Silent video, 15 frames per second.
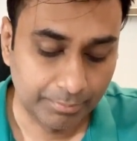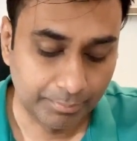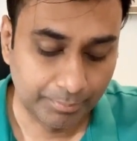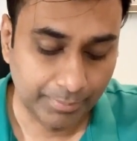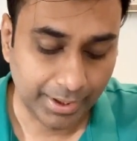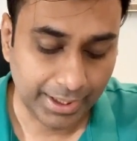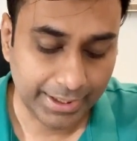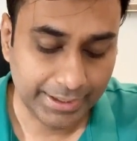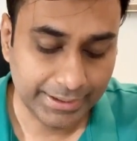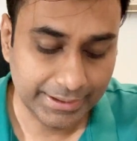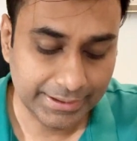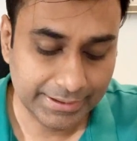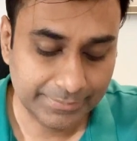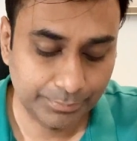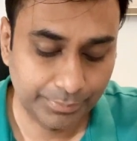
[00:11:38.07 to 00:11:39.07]

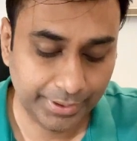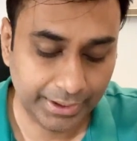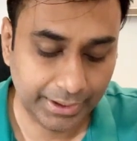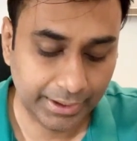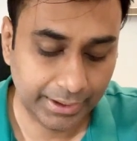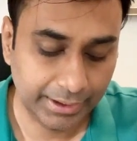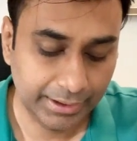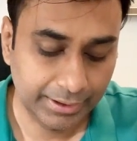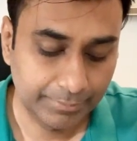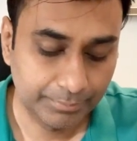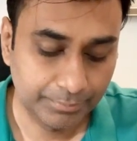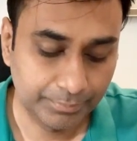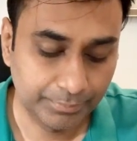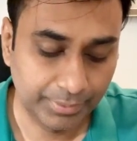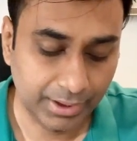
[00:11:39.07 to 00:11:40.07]
minus b
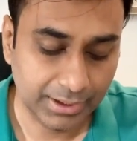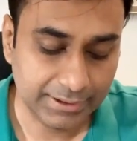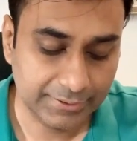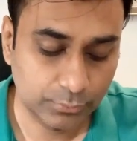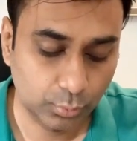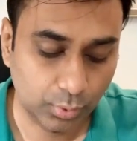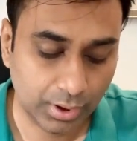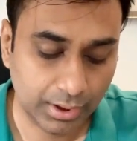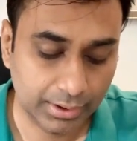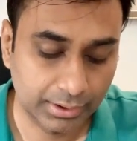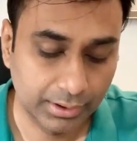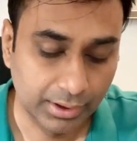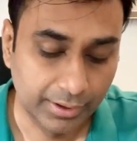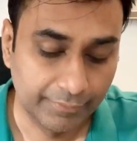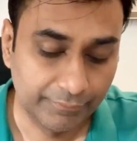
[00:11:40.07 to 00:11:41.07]
plus
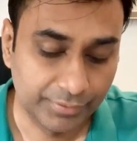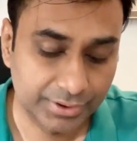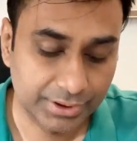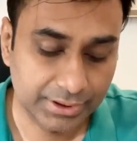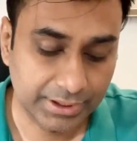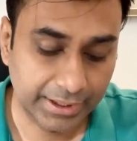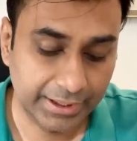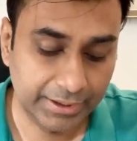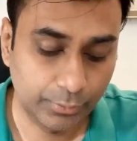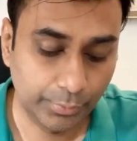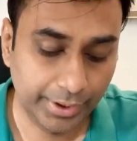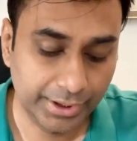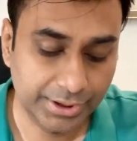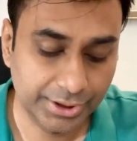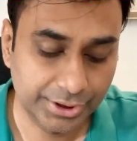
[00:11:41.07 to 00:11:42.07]
1, which is
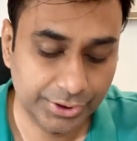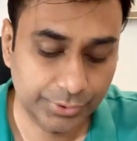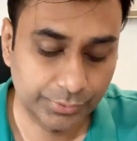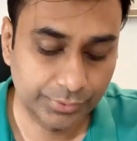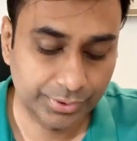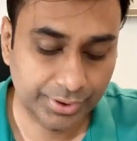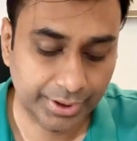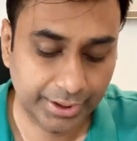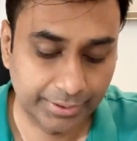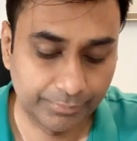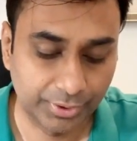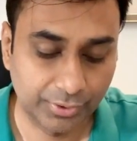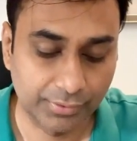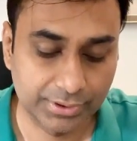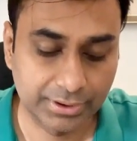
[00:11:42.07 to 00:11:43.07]
equated to 3
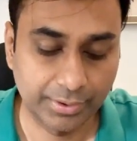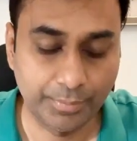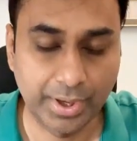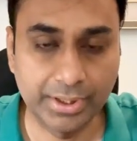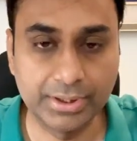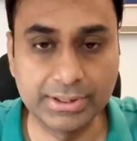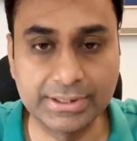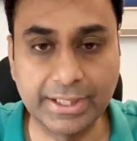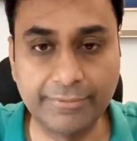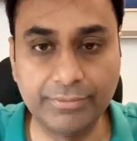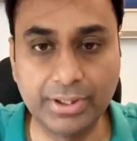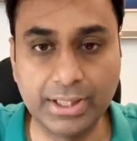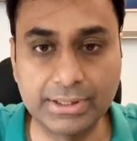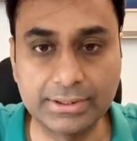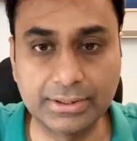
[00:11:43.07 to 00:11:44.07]
because the remainder is
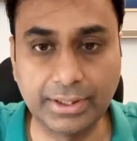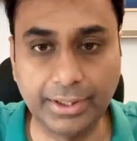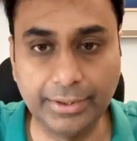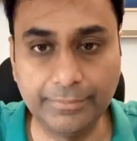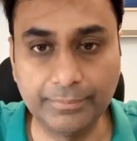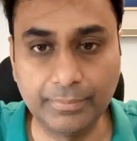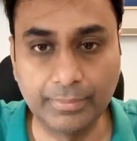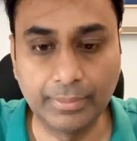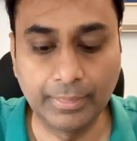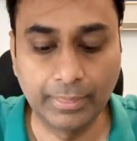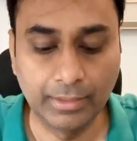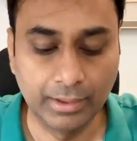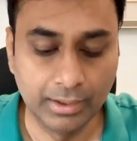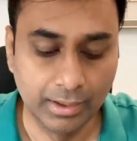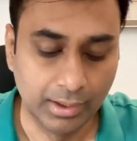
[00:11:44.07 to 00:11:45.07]
given as 3.
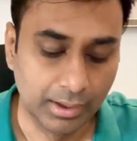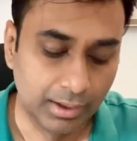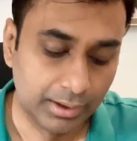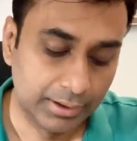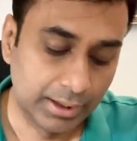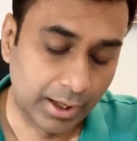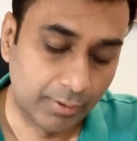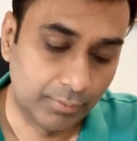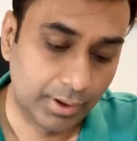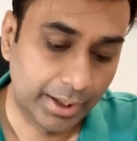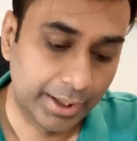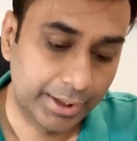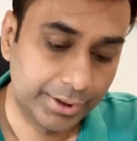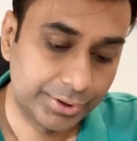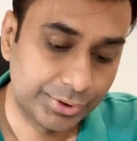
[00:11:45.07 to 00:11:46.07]
Now
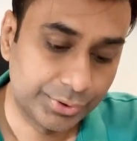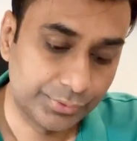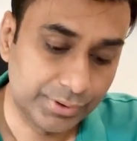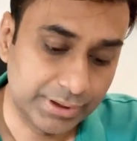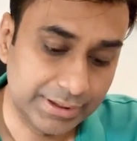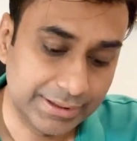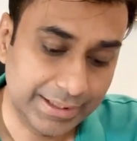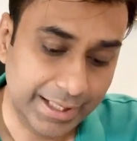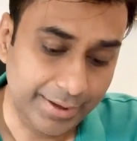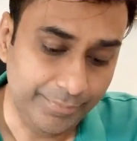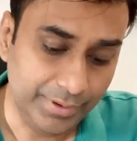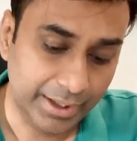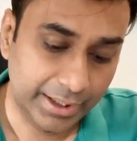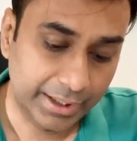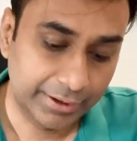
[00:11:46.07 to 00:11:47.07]
I do the same
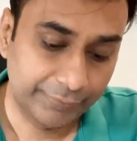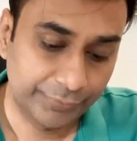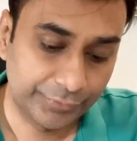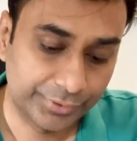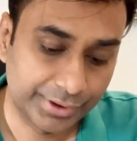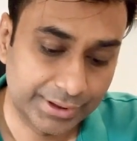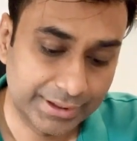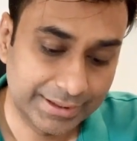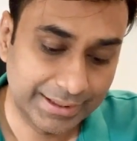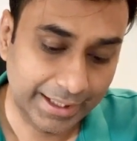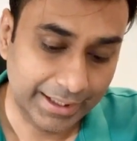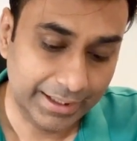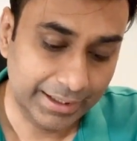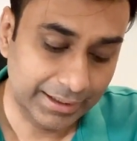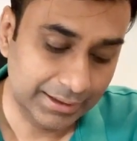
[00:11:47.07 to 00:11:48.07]
thing for the
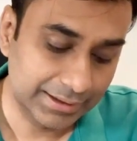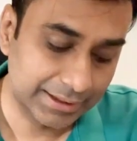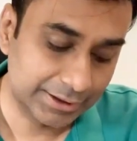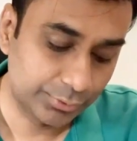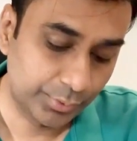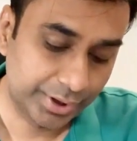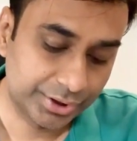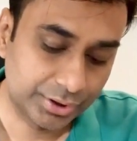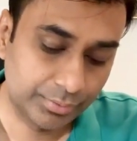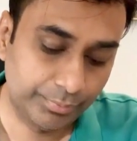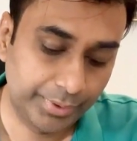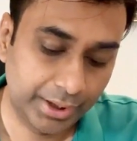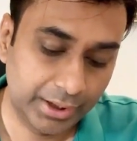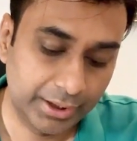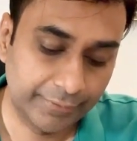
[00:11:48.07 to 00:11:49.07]
second situation
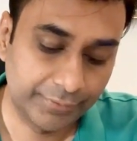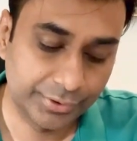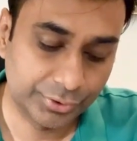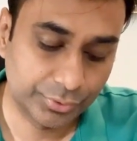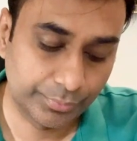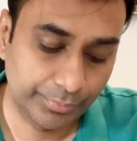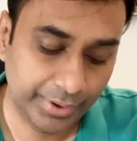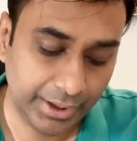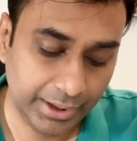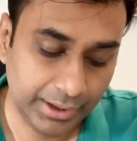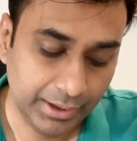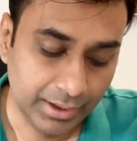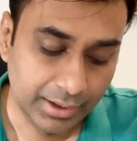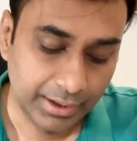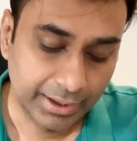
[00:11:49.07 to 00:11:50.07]
being given to
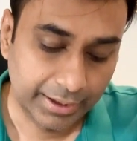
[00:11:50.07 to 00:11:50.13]
me.